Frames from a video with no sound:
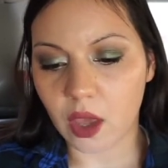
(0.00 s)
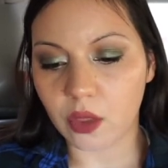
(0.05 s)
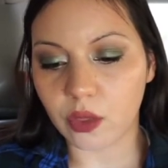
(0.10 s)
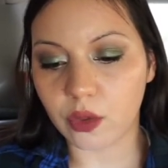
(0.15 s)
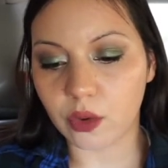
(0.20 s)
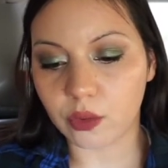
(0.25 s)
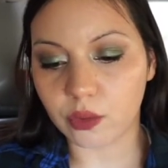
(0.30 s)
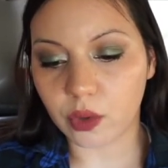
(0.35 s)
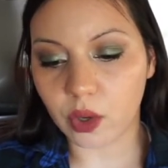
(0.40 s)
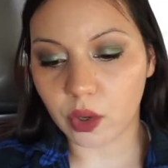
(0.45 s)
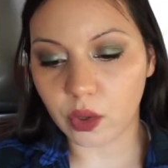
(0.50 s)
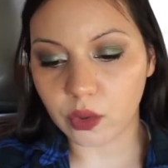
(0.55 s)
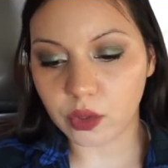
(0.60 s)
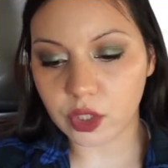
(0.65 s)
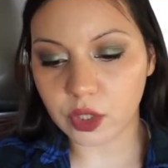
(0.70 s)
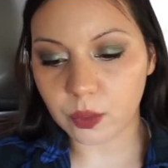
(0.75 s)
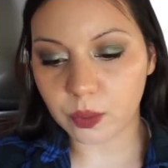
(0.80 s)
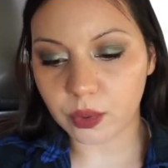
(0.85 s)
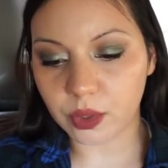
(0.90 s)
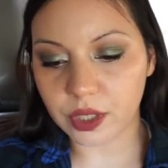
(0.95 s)
the road
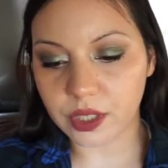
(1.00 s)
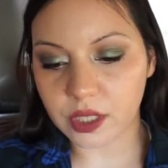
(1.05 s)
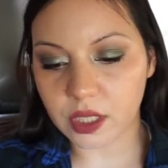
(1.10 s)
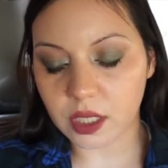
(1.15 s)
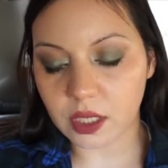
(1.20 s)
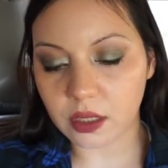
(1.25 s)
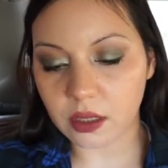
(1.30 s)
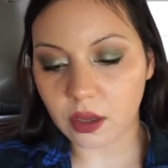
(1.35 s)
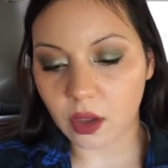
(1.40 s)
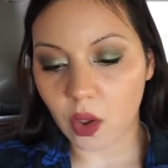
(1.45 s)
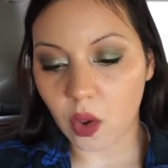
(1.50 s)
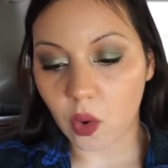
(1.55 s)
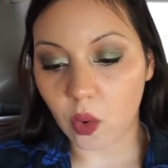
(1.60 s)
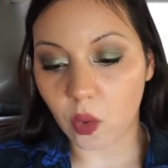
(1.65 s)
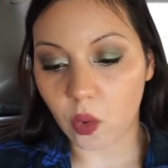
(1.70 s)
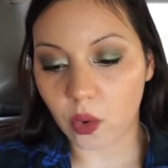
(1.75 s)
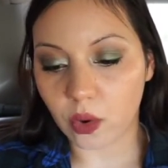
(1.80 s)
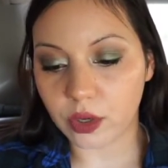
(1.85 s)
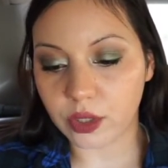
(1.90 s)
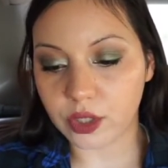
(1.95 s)
to prison
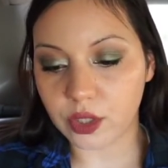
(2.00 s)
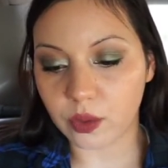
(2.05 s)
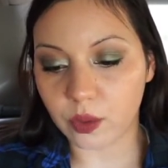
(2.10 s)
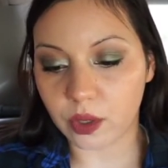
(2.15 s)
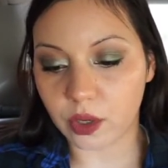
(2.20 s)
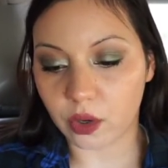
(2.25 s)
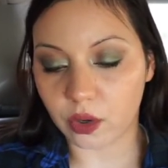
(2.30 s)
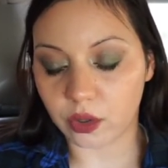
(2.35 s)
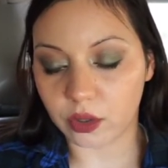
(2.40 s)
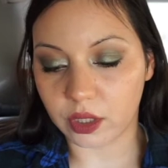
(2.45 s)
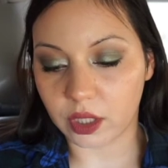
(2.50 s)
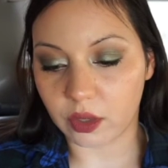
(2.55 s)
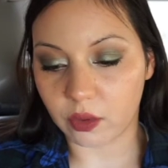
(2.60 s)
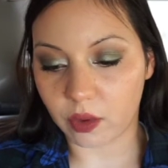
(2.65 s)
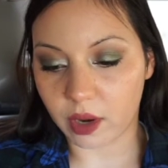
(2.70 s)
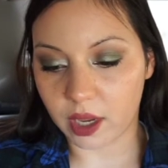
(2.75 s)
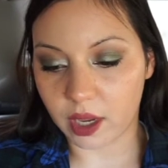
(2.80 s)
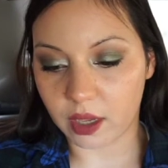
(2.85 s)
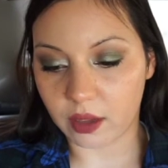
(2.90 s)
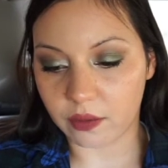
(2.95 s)
or to an early
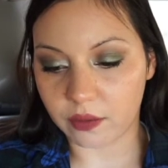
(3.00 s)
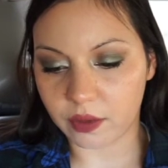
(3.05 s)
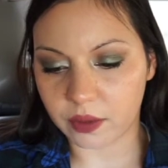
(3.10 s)
grave.